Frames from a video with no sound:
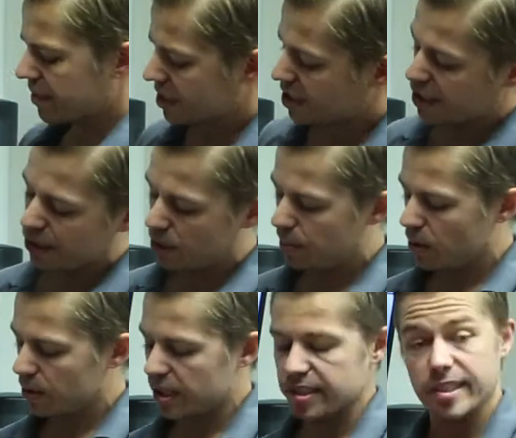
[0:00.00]
a
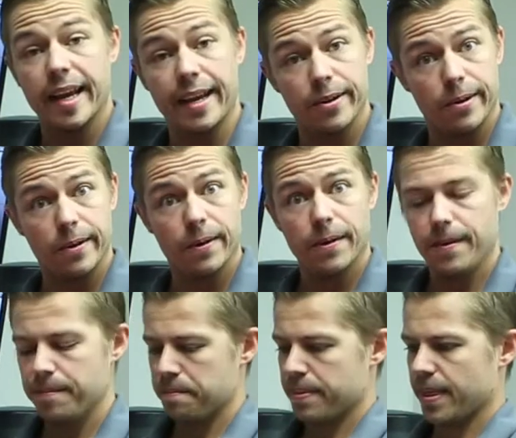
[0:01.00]
sealable container,
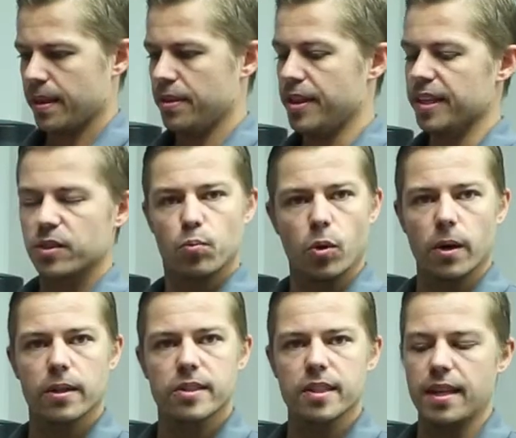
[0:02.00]
this
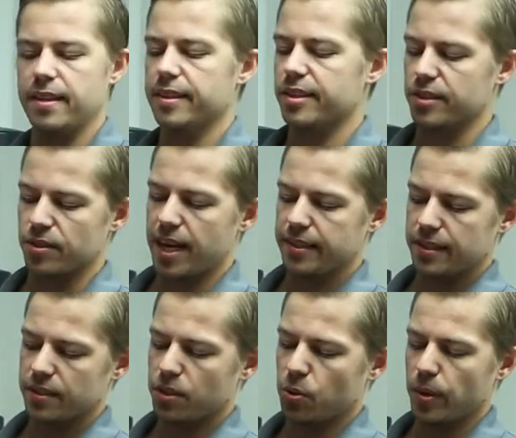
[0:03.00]
works, and this is
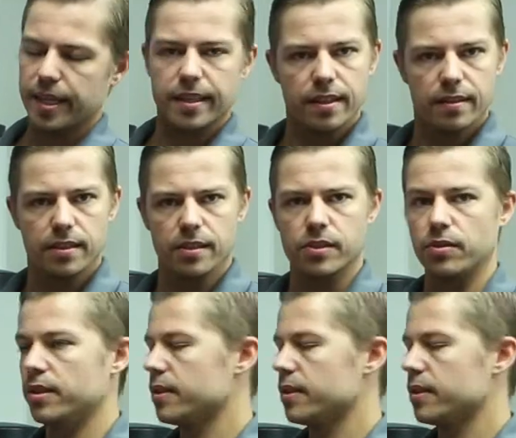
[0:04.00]
nice and quick. As soon